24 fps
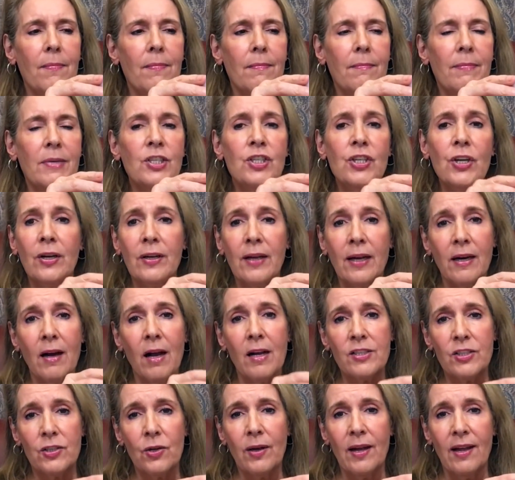But you can
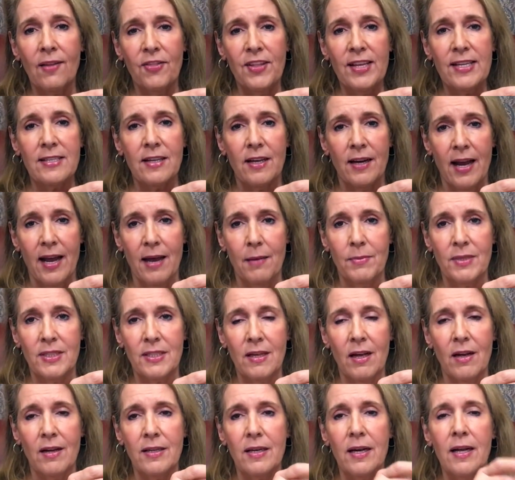also get these on
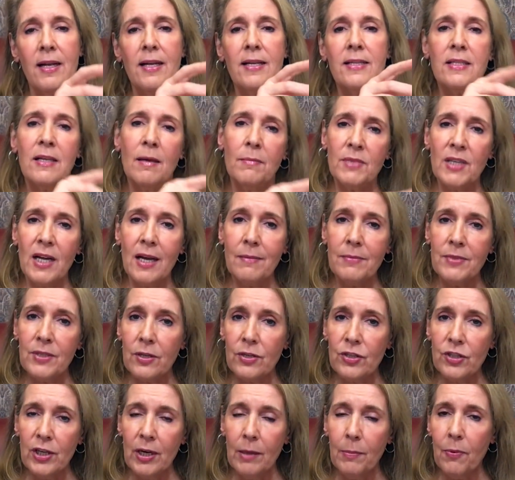Amazon. Sometimes they're
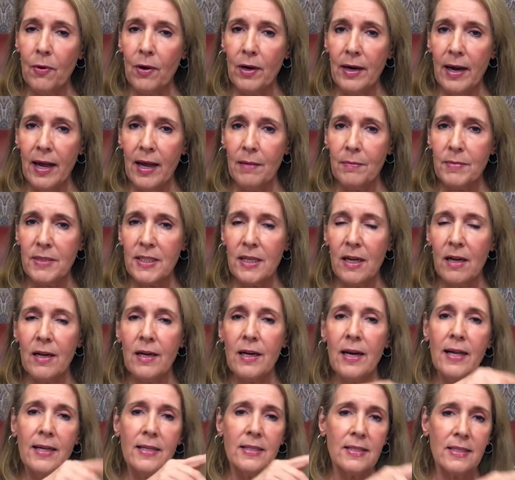cheaper on
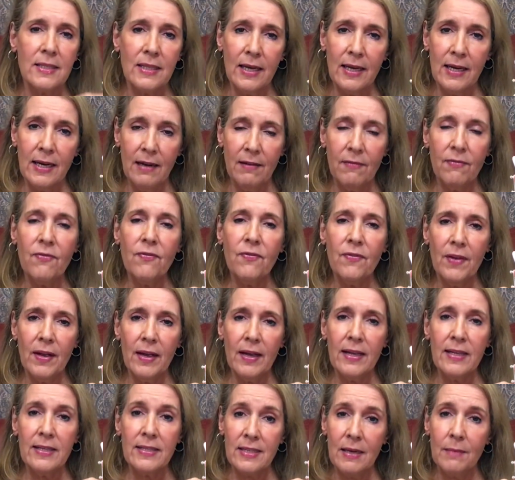Amazon, and
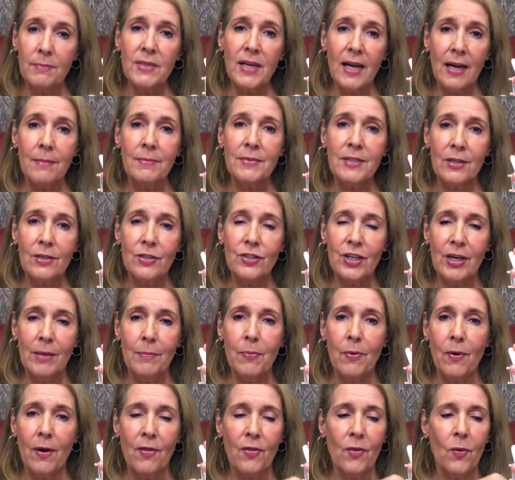sometimes they're
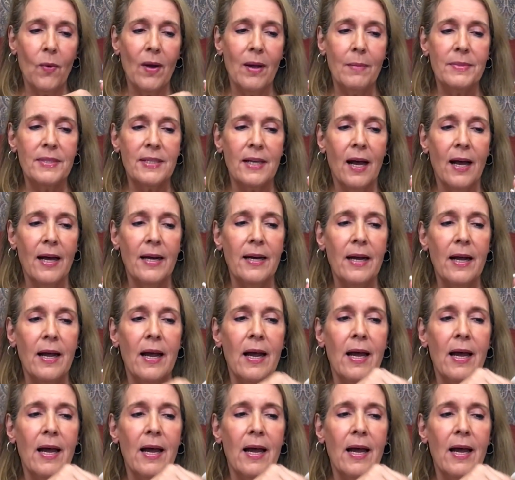cheaper on the website.